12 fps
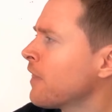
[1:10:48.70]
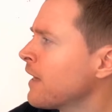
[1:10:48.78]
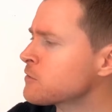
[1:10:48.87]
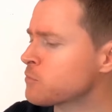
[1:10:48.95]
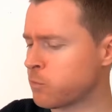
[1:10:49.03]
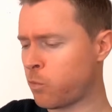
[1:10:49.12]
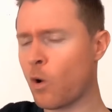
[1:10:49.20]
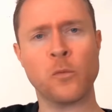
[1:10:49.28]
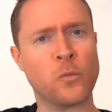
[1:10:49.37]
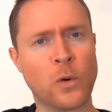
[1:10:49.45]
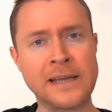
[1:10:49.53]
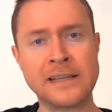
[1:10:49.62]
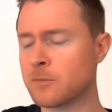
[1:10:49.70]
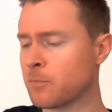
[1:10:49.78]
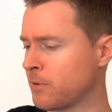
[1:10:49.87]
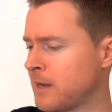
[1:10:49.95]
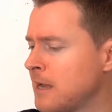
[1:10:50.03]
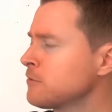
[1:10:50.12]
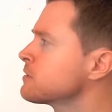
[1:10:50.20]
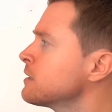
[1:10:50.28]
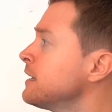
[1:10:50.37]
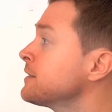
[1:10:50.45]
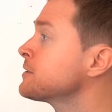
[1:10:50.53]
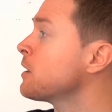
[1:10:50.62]
That's one way to pronounce the
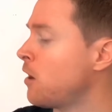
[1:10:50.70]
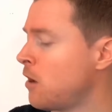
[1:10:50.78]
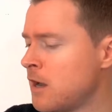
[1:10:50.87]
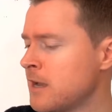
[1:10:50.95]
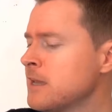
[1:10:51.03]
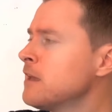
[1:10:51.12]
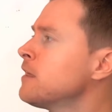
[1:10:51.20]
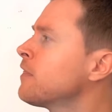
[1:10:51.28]
letter I.